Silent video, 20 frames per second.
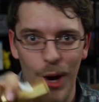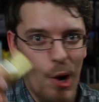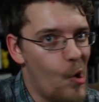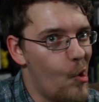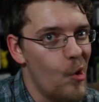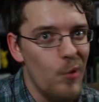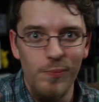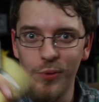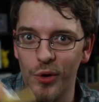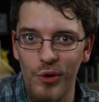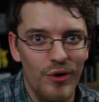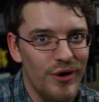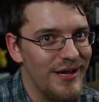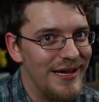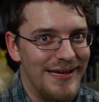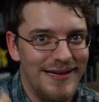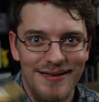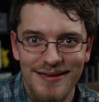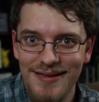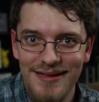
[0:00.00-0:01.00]
Oh
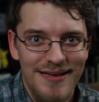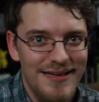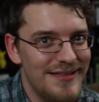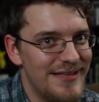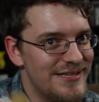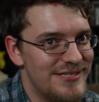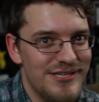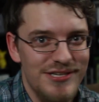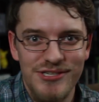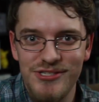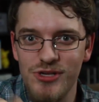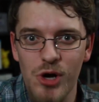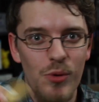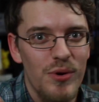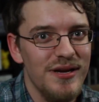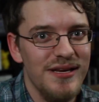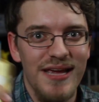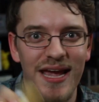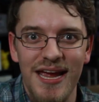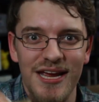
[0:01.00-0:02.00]
boy, this is
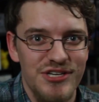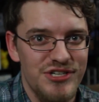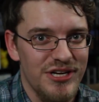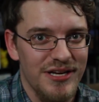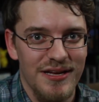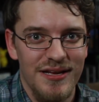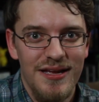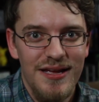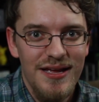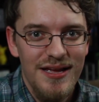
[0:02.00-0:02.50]
so engaging.